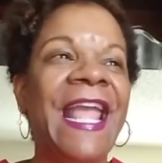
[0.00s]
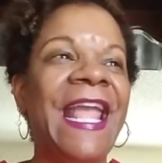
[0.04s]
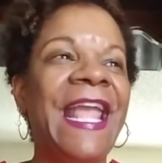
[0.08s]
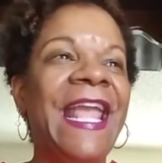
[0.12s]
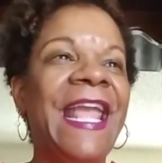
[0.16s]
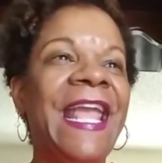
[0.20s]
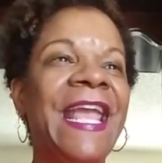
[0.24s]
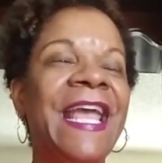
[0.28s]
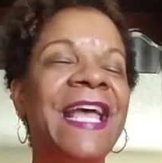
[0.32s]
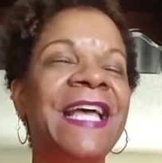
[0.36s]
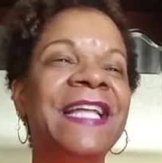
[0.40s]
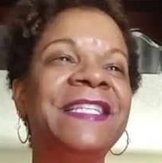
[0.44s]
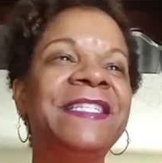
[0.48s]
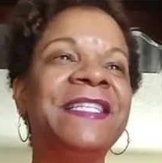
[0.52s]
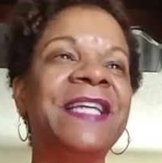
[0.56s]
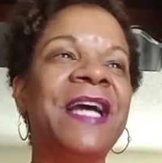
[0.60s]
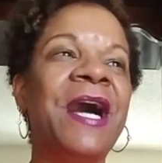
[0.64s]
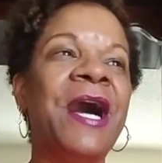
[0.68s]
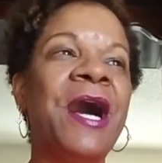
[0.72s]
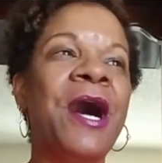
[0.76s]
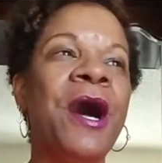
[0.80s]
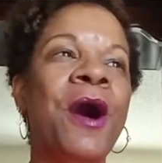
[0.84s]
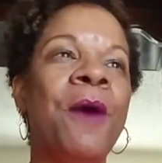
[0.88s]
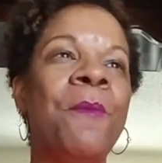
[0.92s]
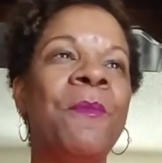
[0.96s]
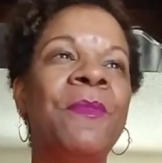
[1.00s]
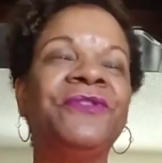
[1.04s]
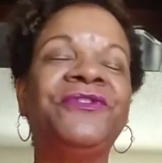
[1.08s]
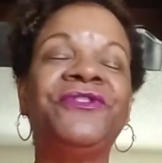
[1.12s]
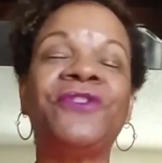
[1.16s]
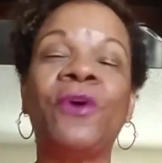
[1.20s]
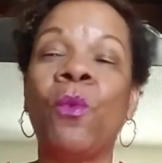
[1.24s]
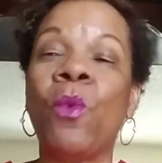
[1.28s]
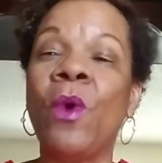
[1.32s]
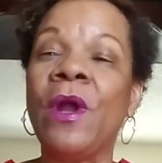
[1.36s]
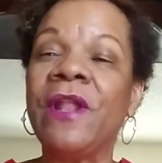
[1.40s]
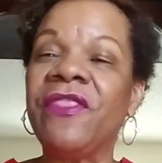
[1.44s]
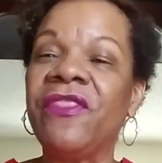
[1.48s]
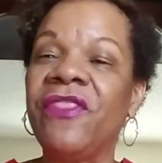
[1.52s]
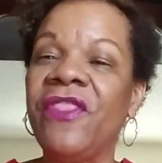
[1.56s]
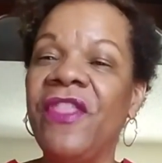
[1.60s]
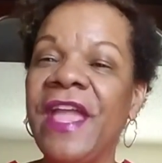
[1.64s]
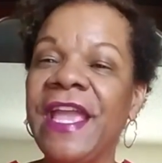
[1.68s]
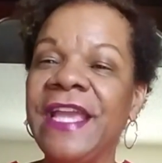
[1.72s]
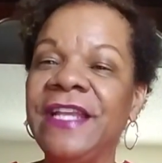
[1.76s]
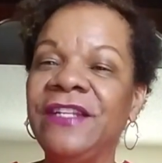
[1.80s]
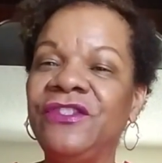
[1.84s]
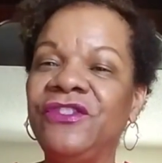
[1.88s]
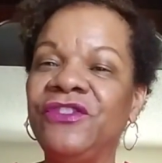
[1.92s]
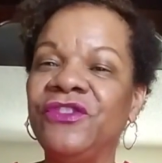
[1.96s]
And um, so what
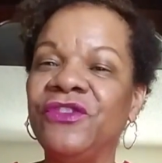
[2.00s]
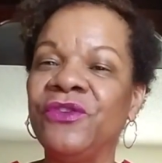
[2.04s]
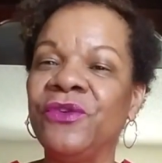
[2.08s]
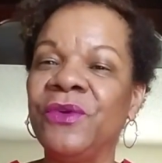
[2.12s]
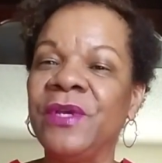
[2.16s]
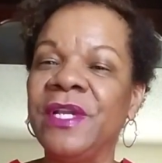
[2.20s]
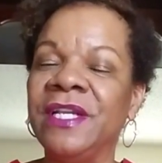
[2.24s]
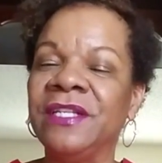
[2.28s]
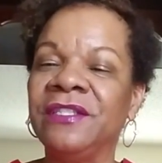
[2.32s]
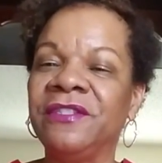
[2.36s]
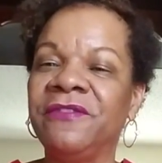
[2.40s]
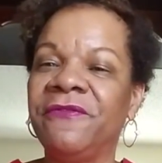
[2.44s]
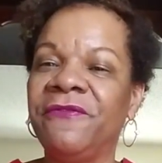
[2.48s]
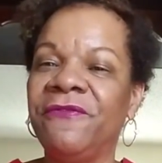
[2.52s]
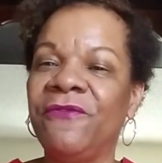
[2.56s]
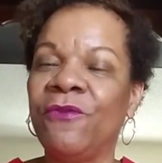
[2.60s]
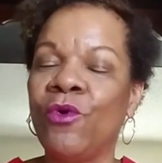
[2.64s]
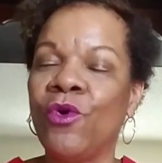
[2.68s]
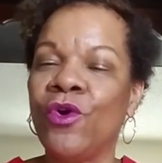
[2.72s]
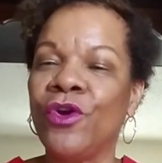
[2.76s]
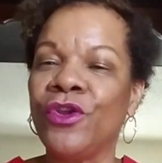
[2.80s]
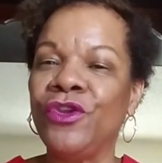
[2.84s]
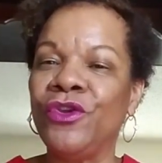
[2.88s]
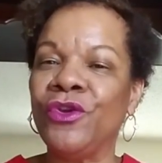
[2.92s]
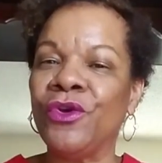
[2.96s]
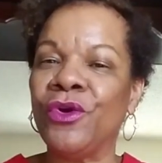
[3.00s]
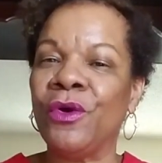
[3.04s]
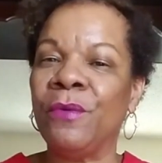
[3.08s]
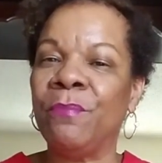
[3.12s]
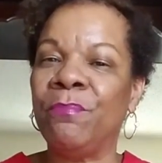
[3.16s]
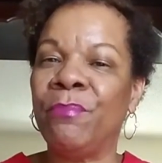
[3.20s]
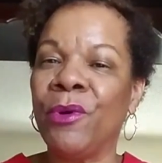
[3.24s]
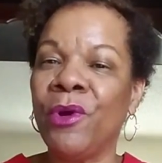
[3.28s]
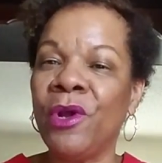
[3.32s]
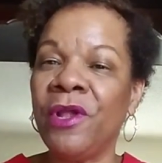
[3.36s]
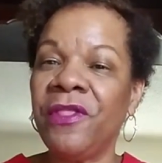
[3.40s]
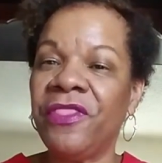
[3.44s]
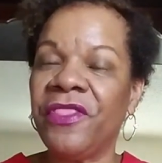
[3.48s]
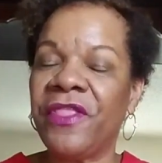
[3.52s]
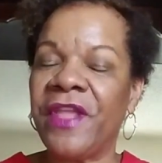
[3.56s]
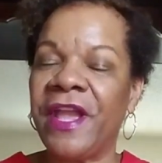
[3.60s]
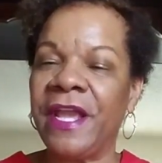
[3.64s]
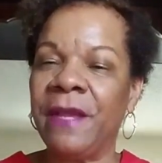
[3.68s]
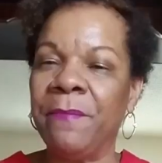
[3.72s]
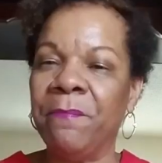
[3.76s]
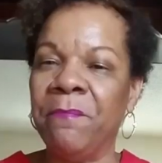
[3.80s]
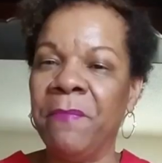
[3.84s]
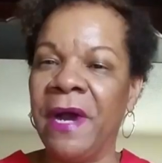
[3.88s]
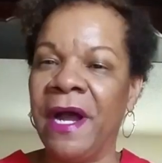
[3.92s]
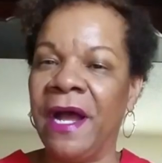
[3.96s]
they do is for your
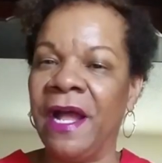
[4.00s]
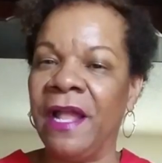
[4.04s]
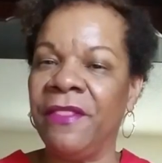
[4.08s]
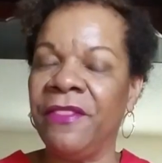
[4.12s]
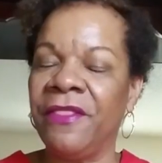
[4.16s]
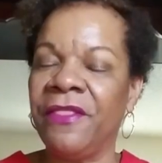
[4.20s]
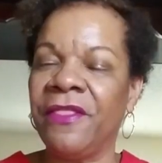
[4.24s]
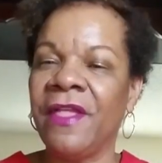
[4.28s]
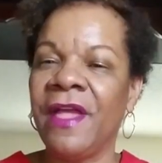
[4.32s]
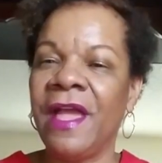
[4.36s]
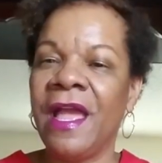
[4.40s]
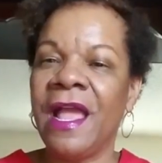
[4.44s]
birthday month,